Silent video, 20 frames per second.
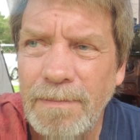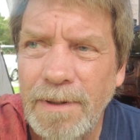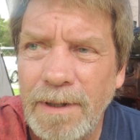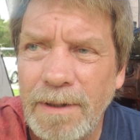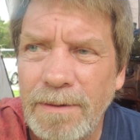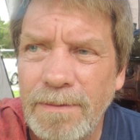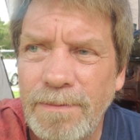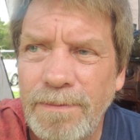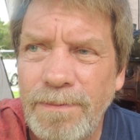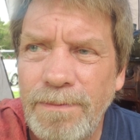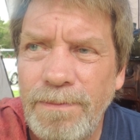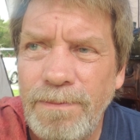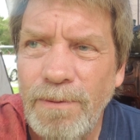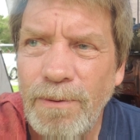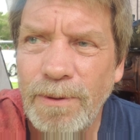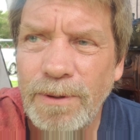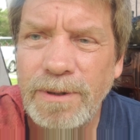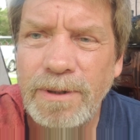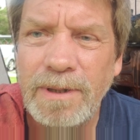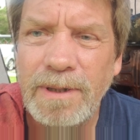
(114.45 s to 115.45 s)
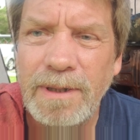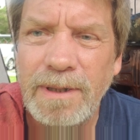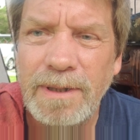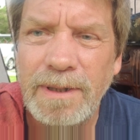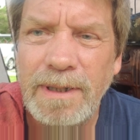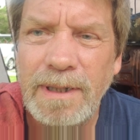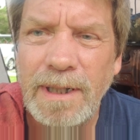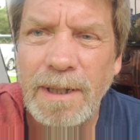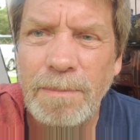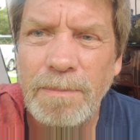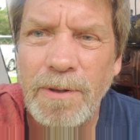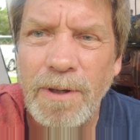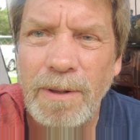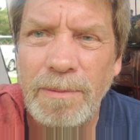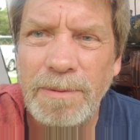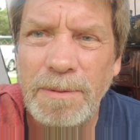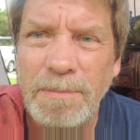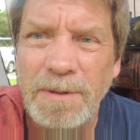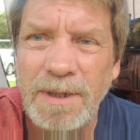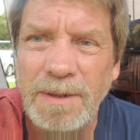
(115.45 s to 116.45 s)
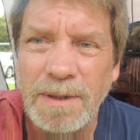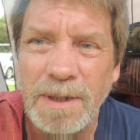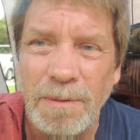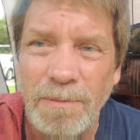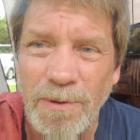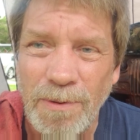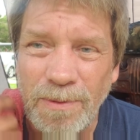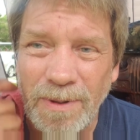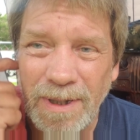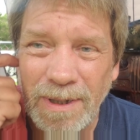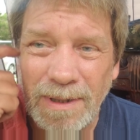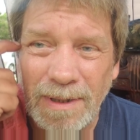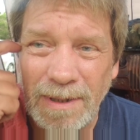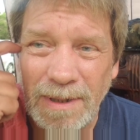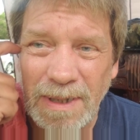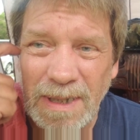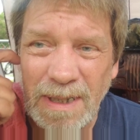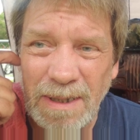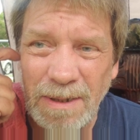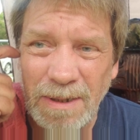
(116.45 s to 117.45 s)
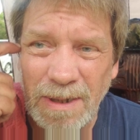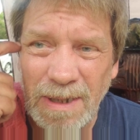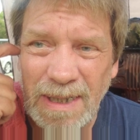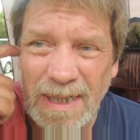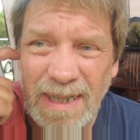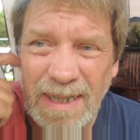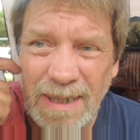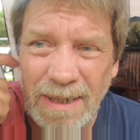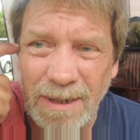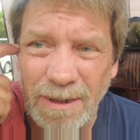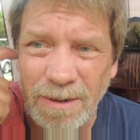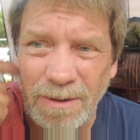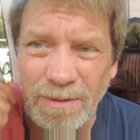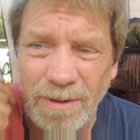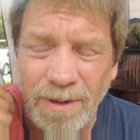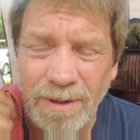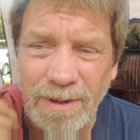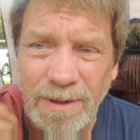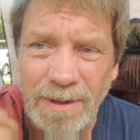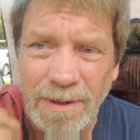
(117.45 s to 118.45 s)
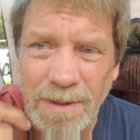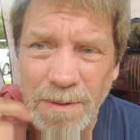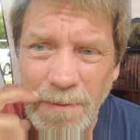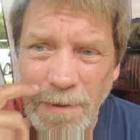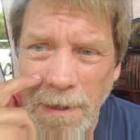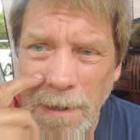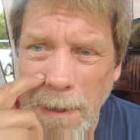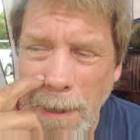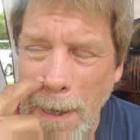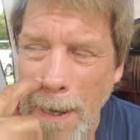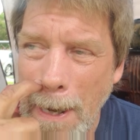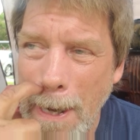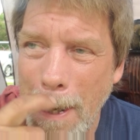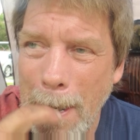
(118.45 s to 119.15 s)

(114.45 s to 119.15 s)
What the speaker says: Unfortunately, that probably means I won't get this engine in the truck this week.